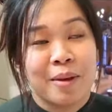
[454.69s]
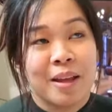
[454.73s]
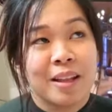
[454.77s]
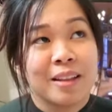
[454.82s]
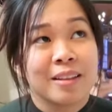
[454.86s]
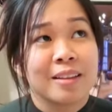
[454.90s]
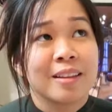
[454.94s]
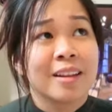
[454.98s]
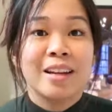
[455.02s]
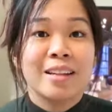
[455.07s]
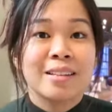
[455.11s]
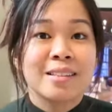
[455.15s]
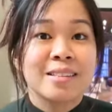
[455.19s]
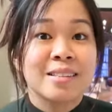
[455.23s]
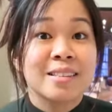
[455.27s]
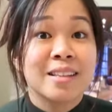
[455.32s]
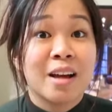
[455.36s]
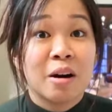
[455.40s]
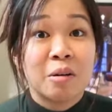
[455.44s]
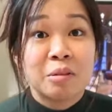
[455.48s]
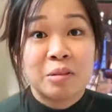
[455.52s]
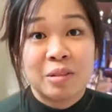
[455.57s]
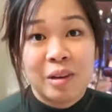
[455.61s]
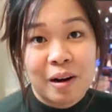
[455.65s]
and it's
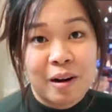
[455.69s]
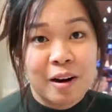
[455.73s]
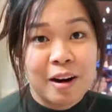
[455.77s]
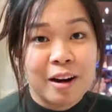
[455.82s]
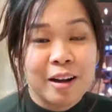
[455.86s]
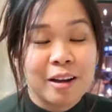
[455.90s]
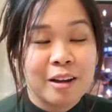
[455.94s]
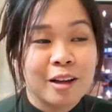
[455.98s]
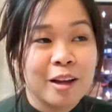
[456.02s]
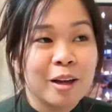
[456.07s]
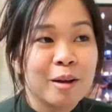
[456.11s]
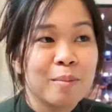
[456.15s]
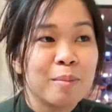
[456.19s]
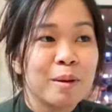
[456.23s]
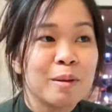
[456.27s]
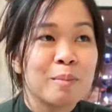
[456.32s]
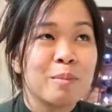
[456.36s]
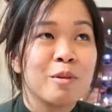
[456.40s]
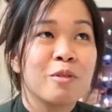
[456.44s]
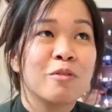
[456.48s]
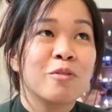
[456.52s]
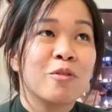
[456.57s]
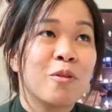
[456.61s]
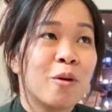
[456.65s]
now dark, but
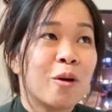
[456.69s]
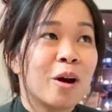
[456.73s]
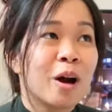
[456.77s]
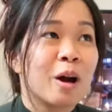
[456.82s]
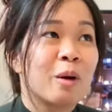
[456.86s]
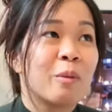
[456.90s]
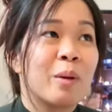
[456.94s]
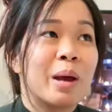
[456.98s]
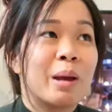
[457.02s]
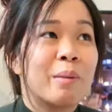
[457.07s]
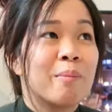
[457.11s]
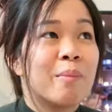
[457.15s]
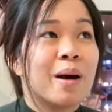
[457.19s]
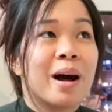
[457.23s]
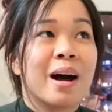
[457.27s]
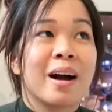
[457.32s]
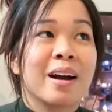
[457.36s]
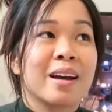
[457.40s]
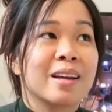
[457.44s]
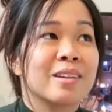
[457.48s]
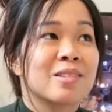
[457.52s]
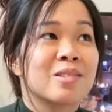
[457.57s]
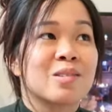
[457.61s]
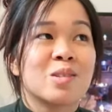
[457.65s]
before, way
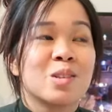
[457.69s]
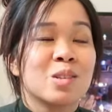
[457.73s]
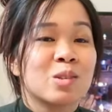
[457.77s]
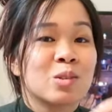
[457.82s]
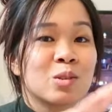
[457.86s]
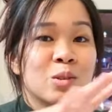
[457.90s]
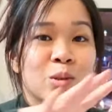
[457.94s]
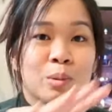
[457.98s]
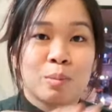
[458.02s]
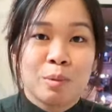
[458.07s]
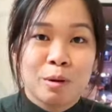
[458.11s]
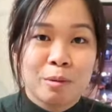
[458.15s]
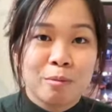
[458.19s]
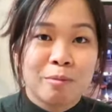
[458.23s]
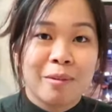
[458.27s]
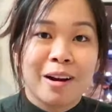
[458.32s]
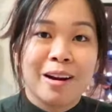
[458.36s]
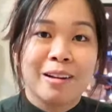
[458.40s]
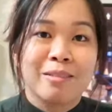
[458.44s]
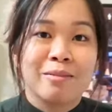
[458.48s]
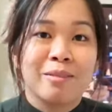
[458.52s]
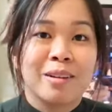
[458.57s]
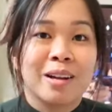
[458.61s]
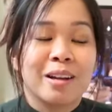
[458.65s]
back, it's just super
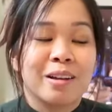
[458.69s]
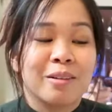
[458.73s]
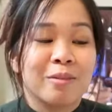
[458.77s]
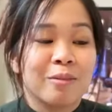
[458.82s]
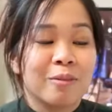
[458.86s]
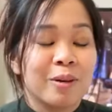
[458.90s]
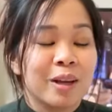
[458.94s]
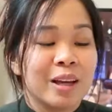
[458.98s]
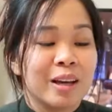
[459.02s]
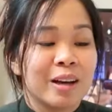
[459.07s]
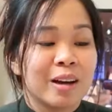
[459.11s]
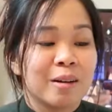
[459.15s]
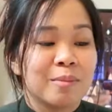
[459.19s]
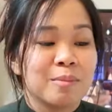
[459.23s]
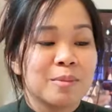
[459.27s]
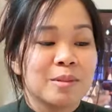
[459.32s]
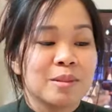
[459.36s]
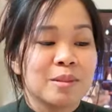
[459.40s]
bright when I wake up.